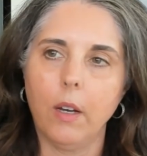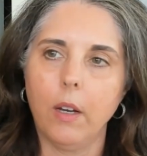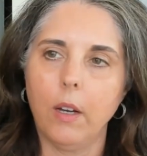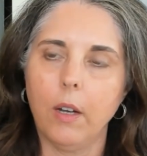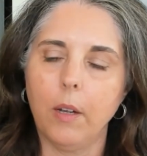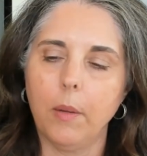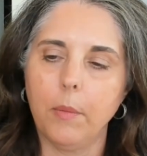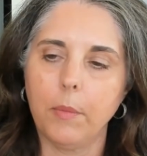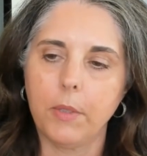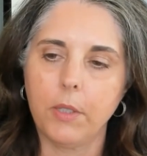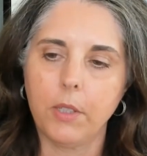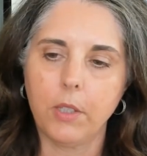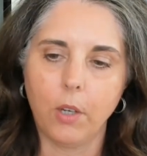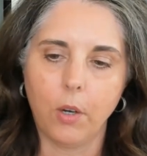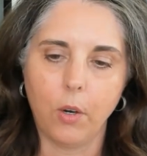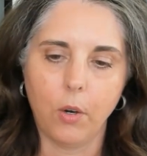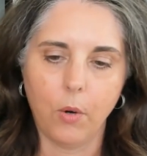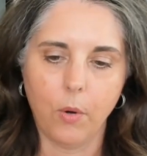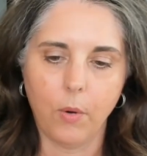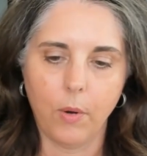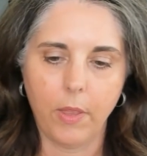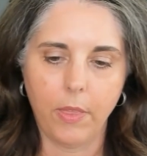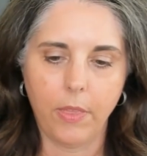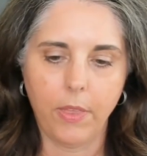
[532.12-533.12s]

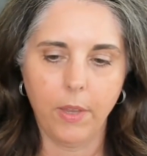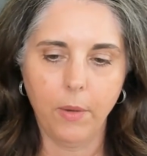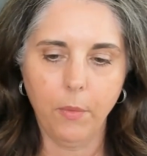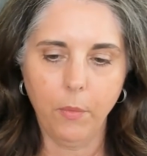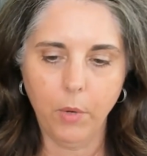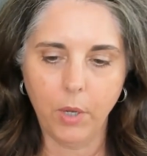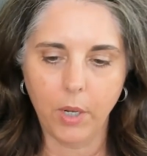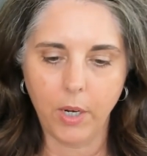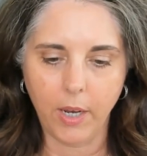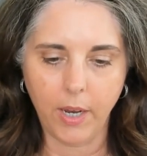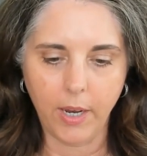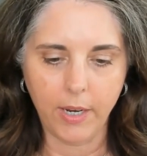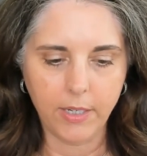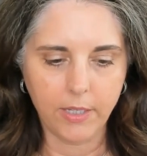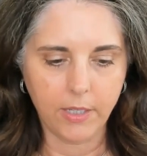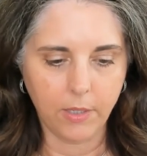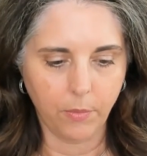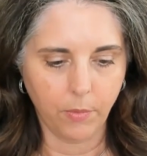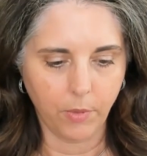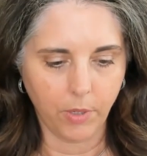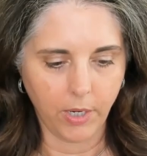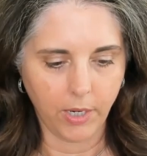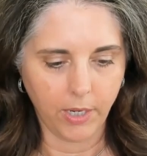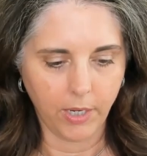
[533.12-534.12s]
So then what I did
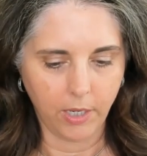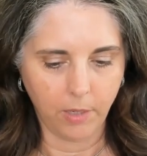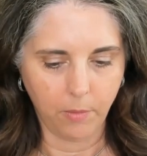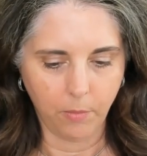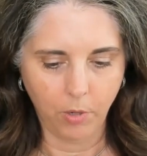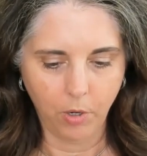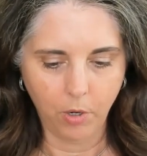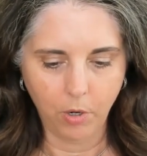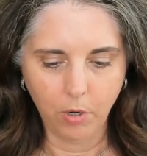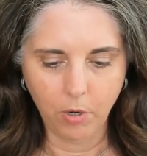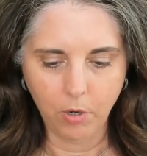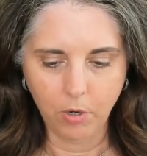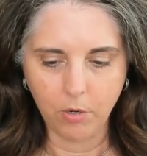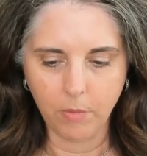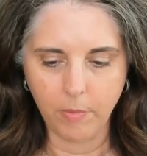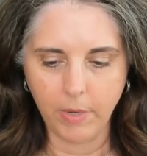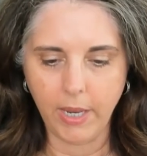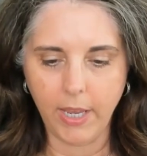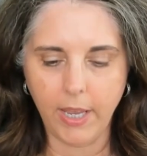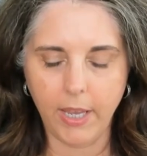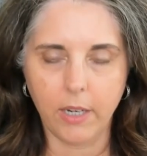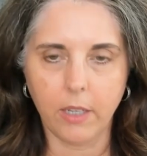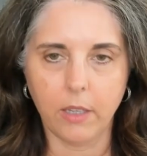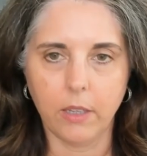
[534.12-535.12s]
when I came home, I
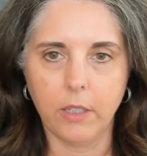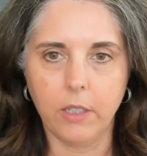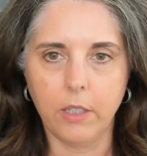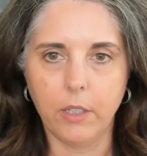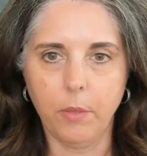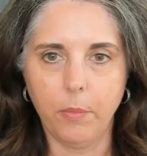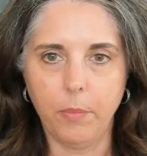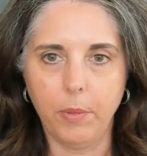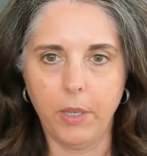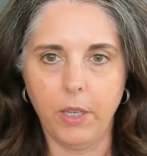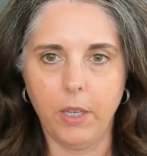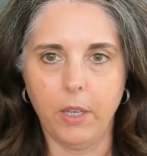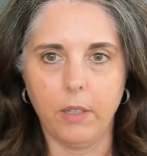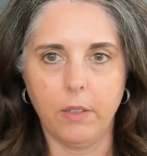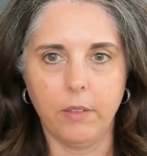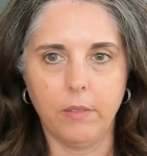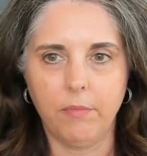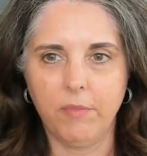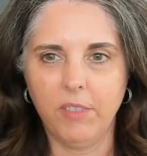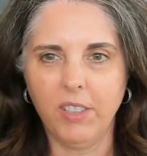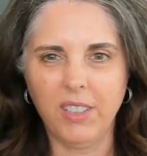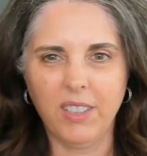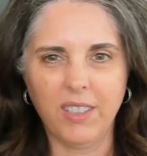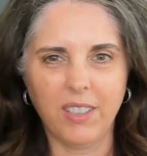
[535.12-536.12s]
had
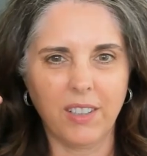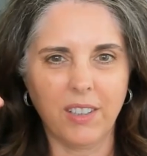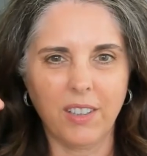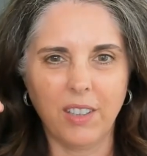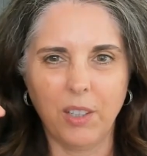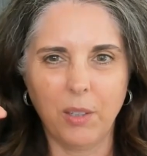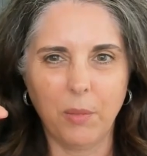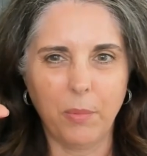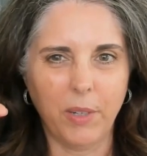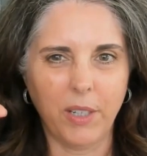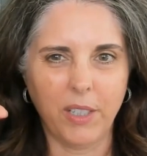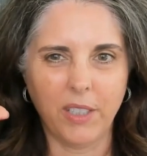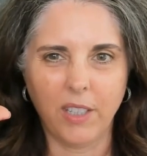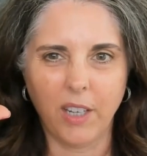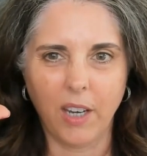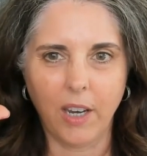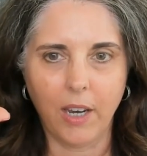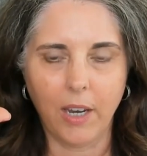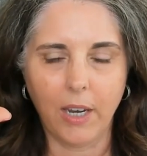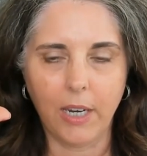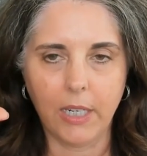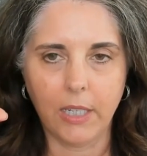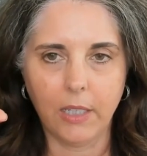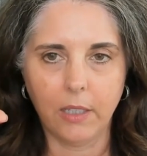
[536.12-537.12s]
just a little bit of
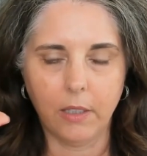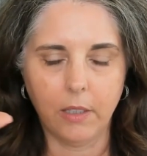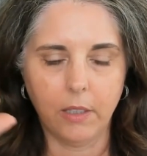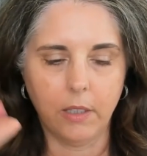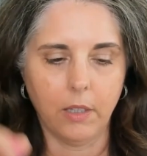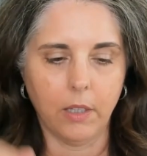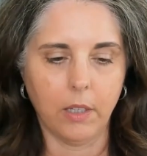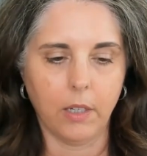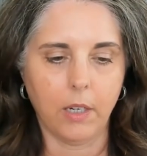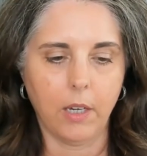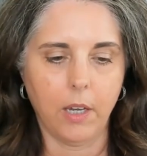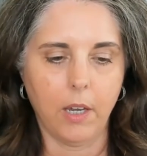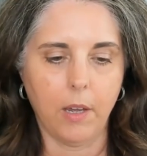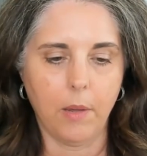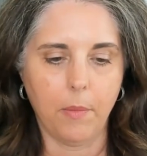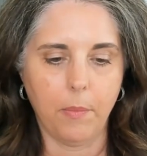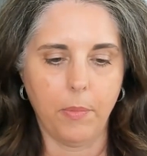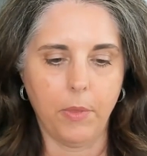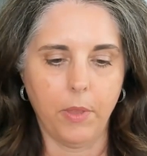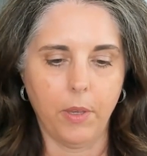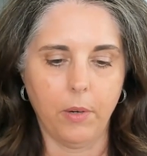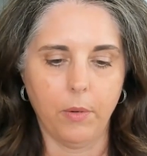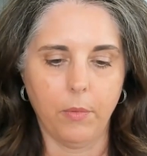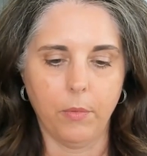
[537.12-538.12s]
dye in the cup
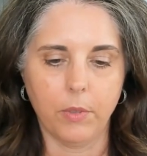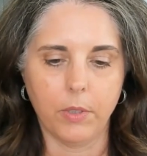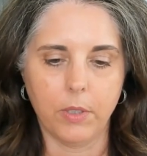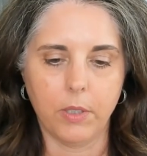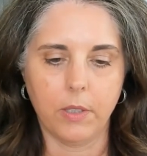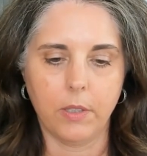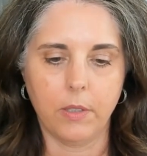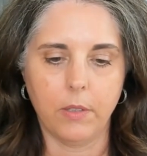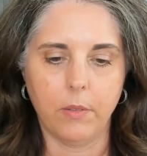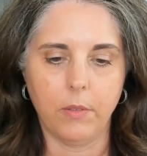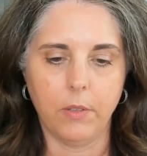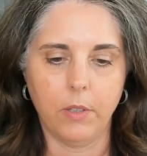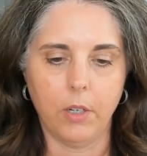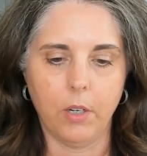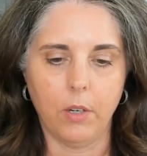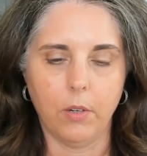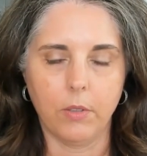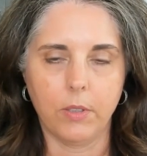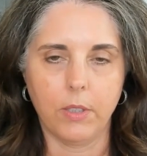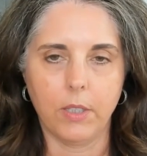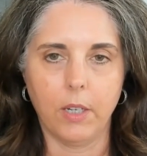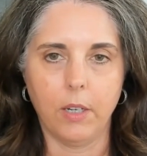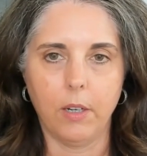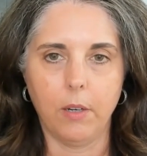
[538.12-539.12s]
that was,
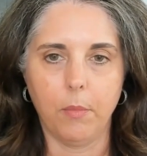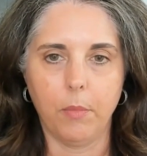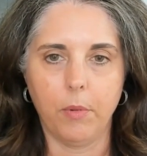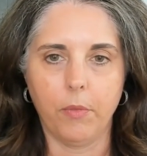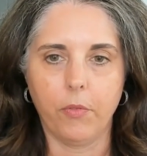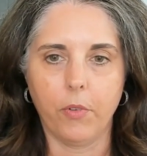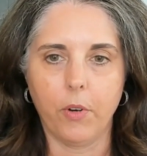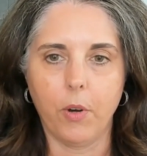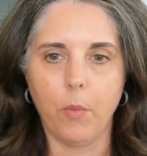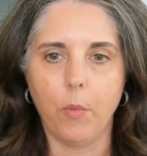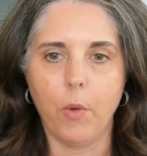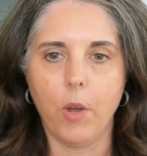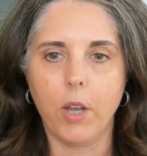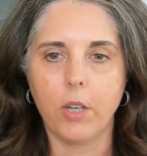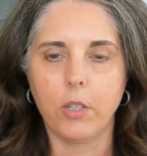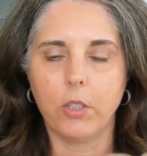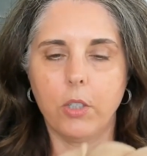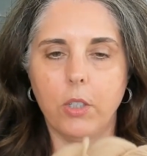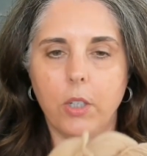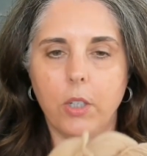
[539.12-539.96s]
sitting before I washed it,